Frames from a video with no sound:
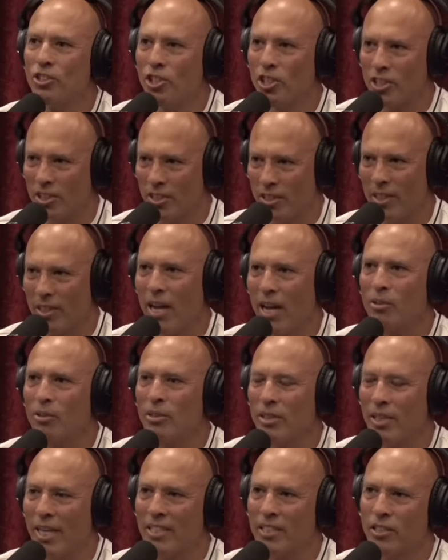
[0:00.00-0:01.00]
now,
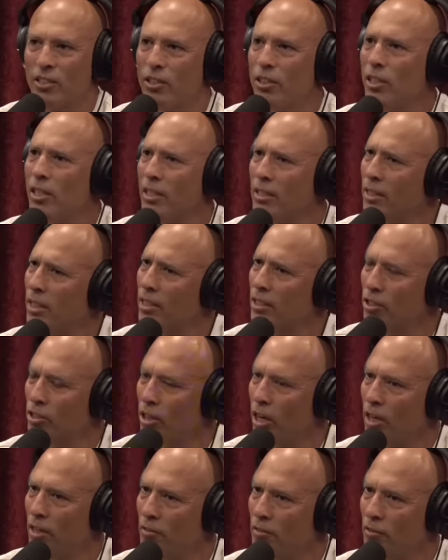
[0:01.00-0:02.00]
last year, I think,
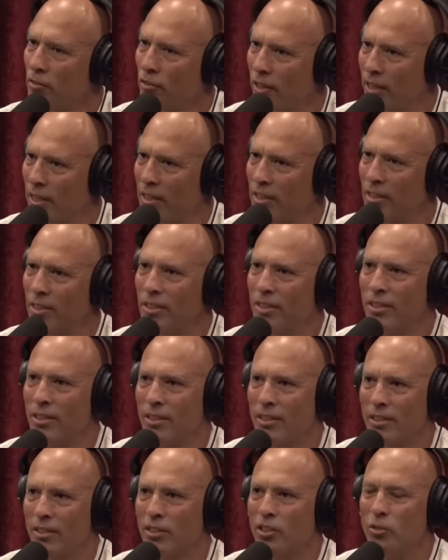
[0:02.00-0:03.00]
starting France
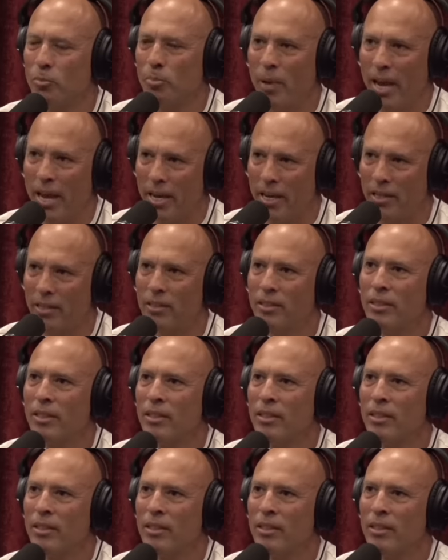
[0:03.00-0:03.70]
and Spain.